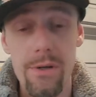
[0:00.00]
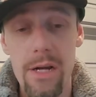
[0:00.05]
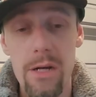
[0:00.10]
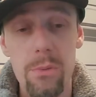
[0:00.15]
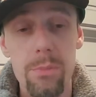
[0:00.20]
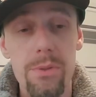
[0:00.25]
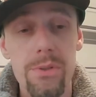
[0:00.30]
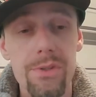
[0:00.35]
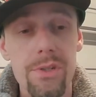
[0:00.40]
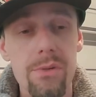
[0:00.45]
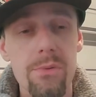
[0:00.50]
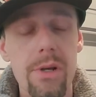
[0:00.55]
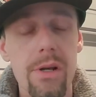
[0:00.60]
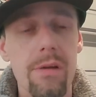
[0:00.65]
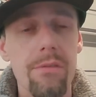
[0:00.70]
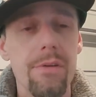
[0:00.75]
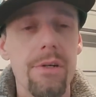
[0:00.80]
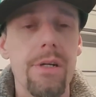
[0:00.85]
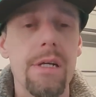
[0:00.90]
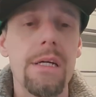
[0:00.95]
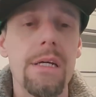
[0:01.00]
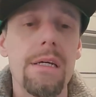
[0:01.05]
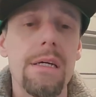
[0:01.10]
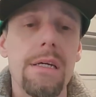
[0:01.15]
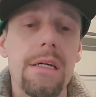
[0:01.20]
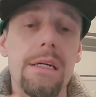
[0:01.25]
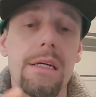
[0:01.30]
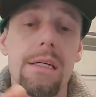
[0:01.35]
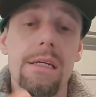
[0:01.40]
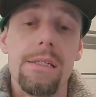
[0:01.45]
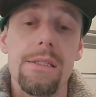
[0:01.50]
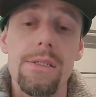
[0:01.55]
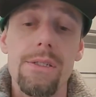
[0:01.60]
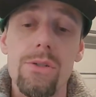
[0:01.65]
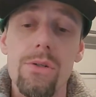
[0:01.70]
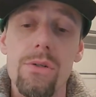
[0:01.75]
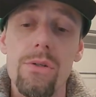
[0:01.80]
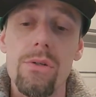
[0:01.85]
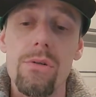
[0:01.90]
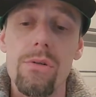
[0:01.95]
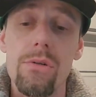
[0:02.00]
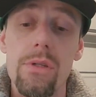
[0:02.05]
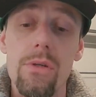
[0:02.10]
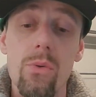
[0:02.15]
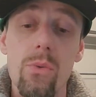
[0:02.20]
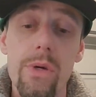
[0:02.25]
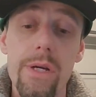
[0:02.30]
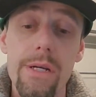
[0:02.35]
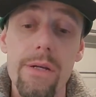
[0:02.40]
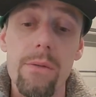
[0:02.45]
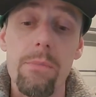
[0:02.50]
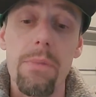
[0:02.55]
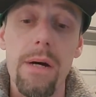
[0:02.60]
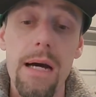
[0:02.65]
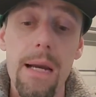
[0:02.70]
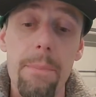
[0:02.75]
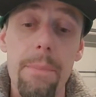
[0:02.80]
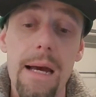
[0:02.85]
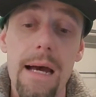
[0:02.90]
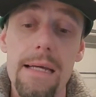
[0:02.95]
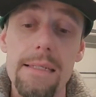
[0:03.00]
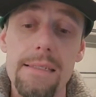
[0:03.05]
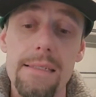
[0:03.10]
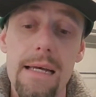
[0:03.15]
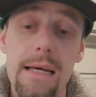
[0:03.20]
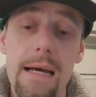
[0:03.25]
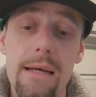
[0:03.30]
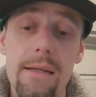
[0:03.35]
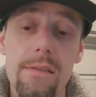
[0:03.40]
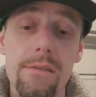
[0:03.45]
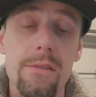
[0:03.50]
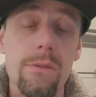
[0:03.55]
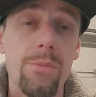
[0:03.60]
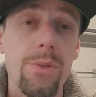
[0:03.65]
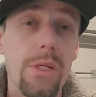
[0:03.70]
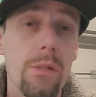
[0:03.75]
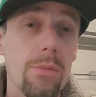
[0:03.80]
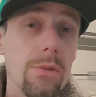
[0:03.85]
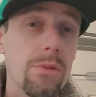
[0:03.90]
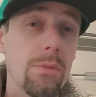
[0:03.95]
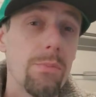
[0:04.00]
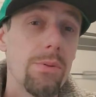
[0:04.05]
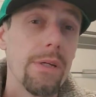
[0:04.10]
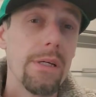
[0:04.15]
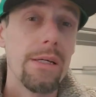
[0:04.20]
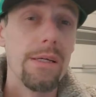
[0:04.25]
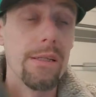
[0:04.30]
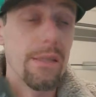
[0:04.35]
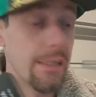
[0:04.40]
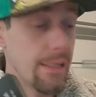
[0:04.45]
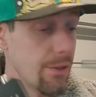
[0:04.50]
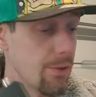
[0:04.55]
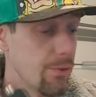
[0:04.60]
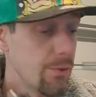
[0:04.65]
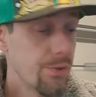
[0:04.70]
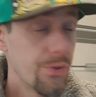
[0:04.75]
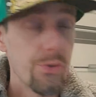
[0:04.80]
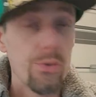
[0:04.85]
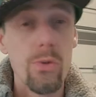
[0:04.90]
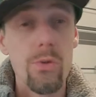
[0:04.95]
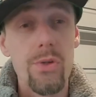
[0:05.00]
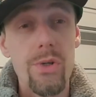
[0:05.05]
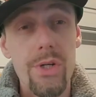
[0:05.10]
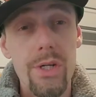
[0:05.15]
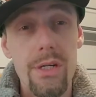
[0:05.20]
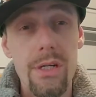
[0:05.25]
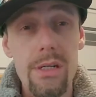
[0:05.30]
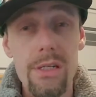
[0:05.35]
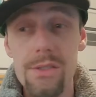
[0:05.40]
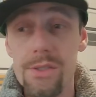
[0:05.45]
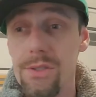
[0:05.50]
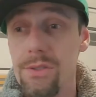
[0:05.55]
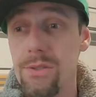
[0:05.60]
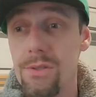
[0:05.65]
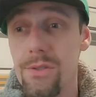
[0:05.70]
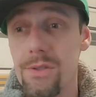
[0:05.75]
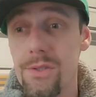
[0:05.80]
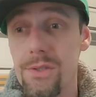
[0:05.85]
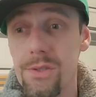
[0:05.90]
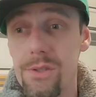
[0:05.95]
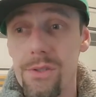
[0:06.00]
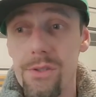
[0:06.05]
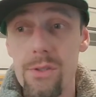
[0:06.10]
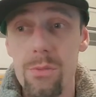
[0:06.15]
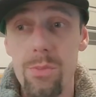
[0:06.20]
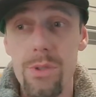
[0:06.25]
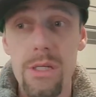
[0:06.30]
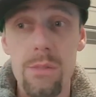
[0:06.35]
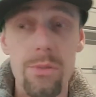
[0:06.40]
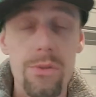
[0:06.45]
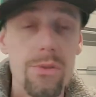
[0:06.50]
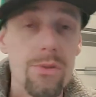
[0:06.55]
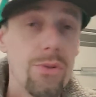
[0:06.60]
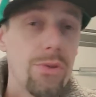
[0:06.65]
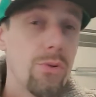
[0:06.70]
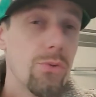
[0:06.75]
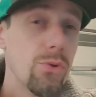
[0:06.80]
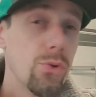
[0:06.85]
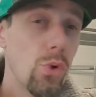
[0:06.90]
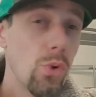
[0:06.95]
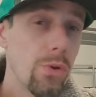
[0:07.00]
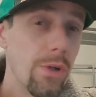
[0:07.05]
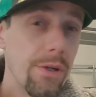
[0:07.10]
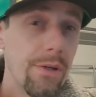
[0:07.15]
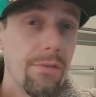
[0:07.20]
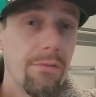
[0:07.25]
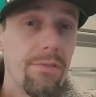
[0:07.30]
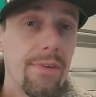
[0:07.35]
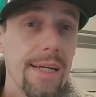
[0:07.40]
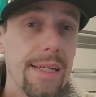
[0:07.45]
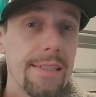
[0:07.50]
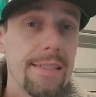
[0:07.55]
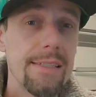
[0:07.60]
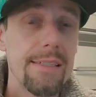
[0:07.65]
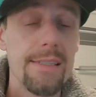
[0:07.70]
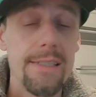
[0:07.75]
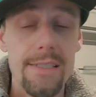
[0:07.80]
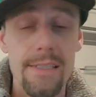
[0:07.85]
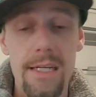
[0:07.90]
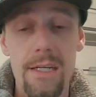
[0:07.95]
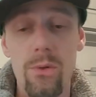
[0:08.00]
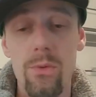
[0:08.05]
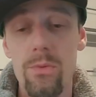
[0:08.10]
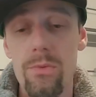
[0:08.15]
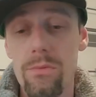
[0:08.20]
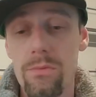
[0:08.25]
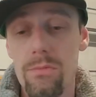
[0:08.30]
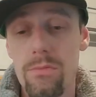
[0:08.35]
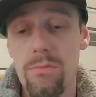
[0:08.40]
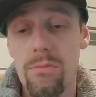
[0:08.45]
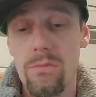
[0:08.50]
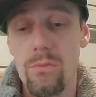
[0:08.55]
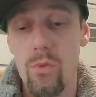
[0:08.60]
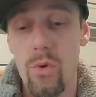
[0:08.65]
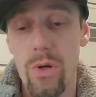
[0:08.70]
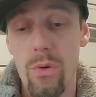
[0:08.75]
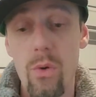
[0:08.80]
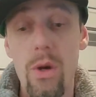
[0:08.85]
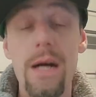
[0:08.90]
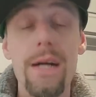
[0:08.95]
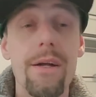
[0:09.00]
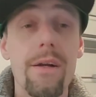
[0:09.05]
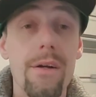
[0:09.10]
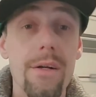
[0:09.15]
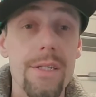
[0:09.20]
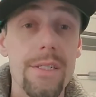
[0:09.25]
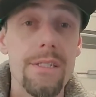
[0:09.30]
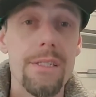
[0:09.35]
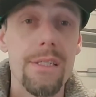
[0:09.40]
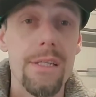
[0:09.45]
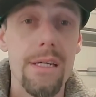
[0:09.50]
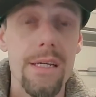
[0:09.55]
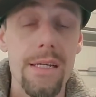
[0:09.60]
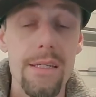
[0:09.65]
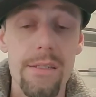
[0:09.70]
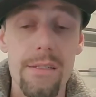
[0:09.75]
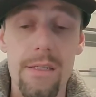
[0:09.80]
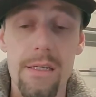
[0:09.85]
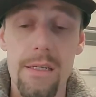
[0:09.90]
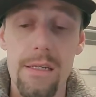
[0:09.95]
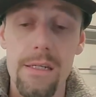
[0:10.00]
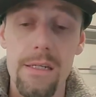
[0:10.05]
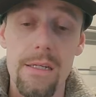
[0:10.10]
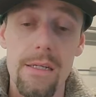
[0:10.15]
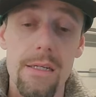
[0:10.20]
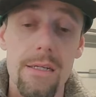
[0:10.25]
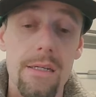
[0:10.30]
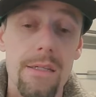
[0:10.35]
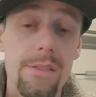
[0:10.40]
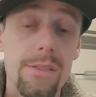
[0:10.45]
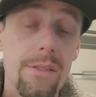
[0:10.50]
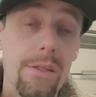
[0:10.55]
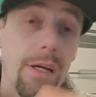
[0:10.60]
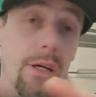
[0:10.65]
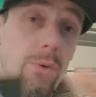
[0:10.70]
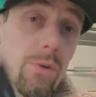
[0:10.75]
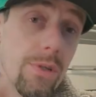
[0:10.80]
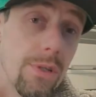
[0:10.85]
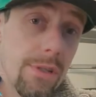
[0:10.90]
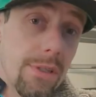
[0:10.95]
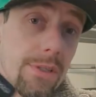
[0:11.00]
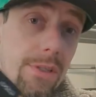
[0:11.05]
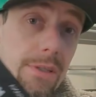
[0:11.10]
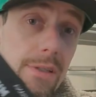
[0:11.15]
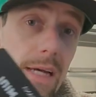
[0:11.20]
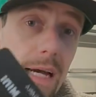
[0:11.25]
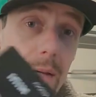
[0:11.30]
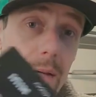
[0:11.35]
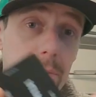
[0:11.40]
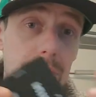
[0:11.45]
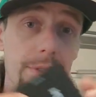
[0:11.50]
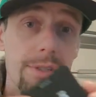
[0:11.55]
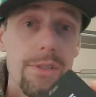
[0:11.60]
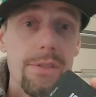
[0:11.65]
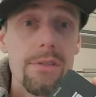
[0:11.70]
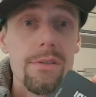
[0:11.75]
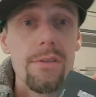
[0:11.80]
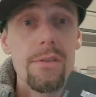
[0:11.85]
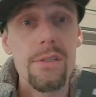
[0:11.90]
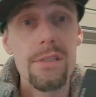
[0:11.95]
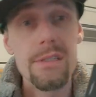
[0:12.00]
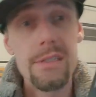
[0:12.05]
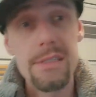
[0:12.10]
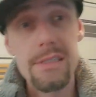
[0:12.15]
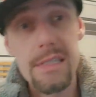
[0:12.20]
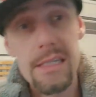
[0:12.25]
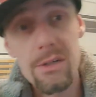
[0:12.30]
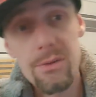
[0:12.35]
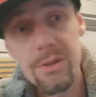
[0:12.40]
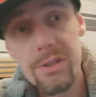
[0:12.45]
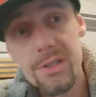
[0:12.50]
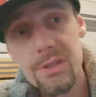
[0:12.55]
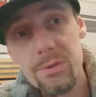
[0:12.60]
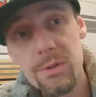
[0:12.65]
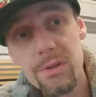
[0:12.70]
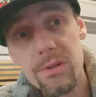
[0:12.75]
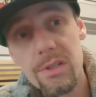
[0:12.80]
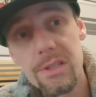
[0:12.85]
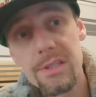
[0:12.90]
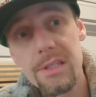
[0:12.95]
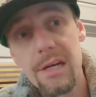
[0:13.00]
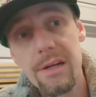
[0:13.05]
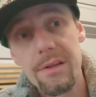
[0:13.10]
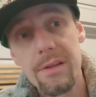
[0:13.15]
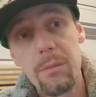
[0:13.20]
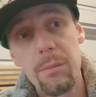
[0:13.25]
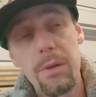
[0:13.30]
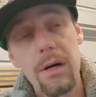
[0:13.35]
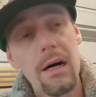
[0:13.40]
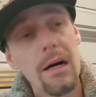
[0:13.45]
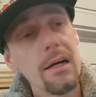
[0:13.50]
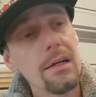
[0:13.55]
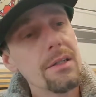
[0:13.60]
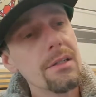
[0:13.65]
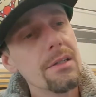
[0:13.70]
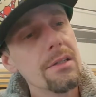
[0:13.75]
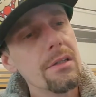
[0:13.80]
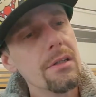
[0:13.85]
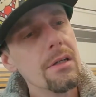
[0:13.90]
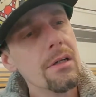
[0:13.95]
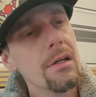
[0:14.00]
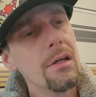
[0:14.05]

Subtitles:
or outputs or whatever. So the way to bypass that and to be able to play like those older consoles or to be able to use older devices that require RCA is to get one of these adapters. So this is how this one looks out of the box.